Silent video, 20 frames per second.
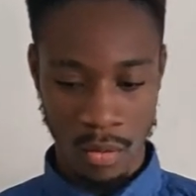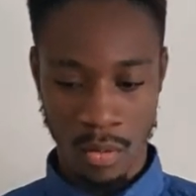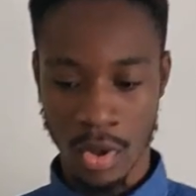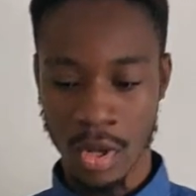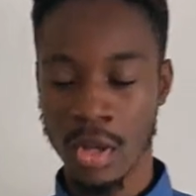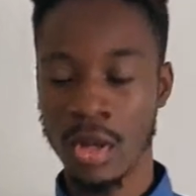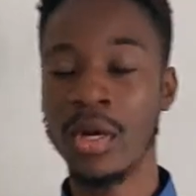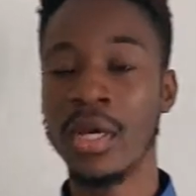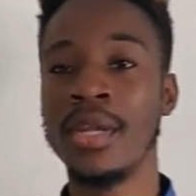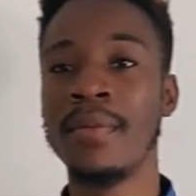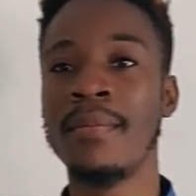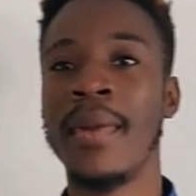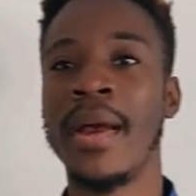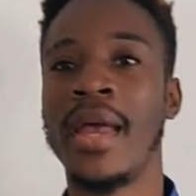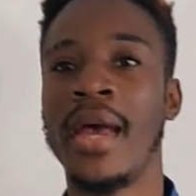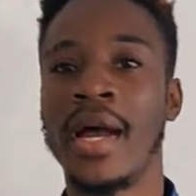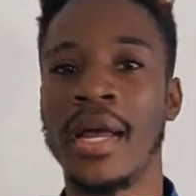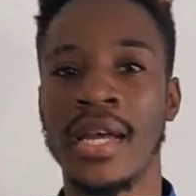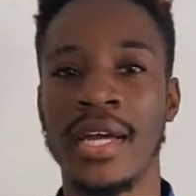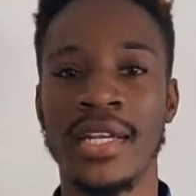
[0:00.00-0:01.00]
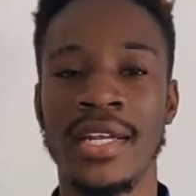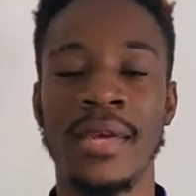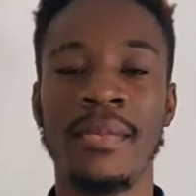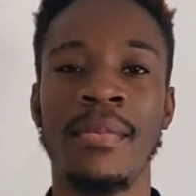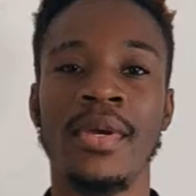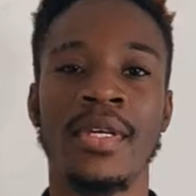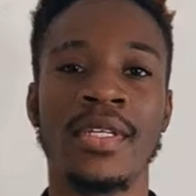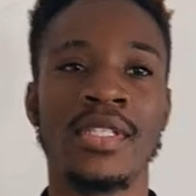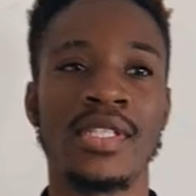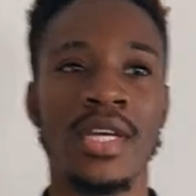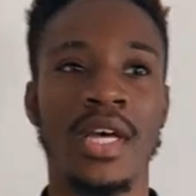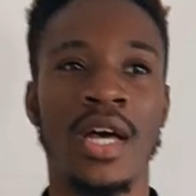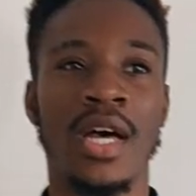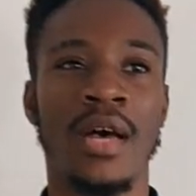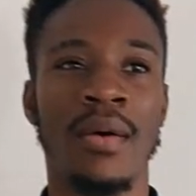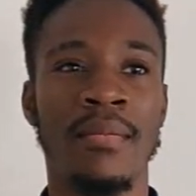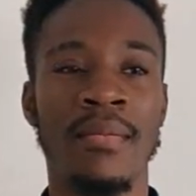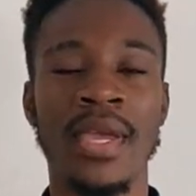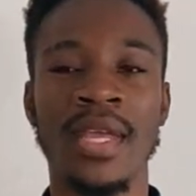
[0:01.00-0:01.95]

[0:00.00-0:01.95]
Well, in my academics, uh,